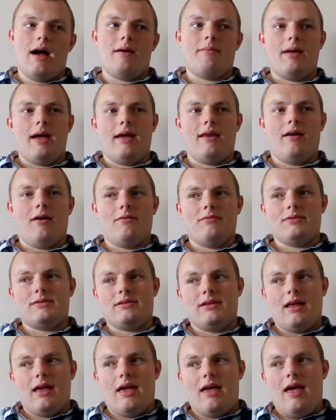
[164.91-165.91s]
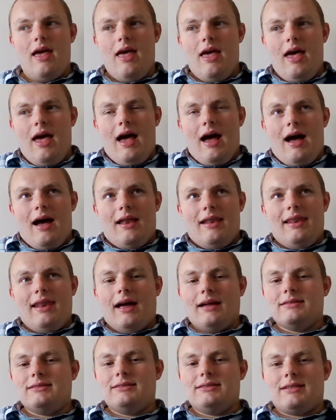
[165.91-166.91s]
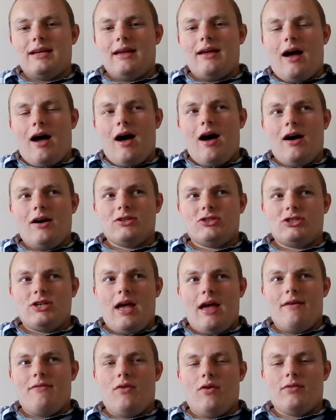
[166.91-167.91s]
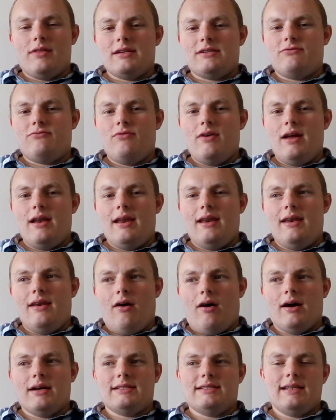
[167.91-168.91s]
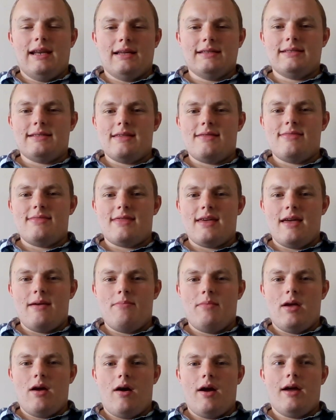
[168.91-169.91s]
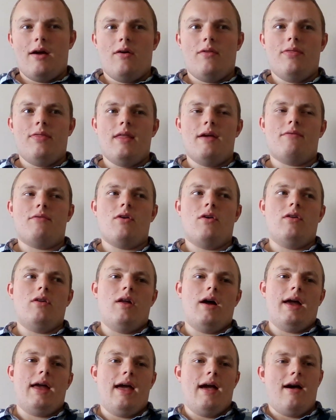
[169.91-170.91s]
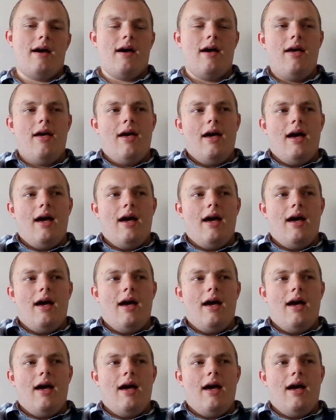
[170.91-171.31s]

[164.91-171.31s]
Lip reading: I mean, obviously, London, Harshett have got this really nice London theme going on. They've got like a